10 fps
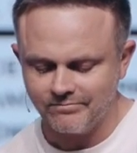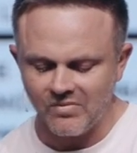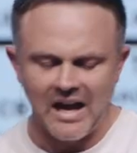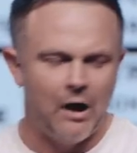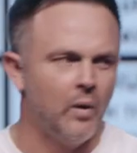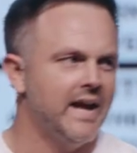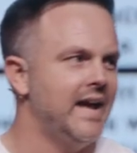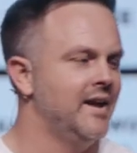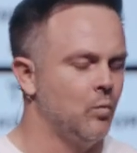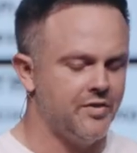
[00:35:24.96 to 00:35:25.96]
I want to
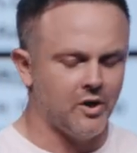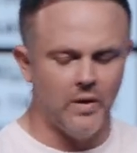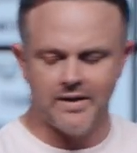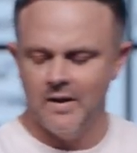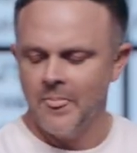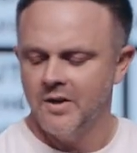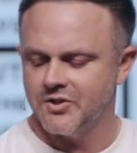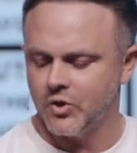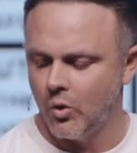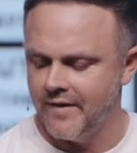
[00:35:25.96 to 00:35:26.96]
end with a quick
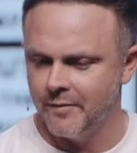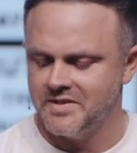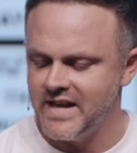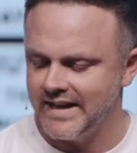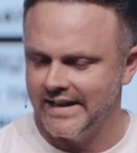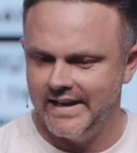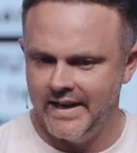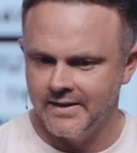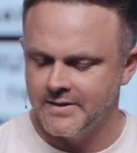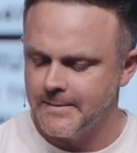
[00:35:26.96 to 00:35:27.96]
story from 2
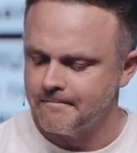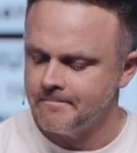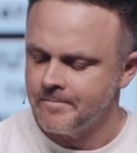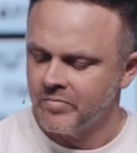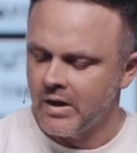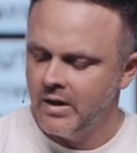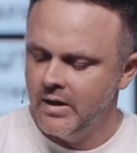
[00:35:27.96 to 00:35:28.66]
Kings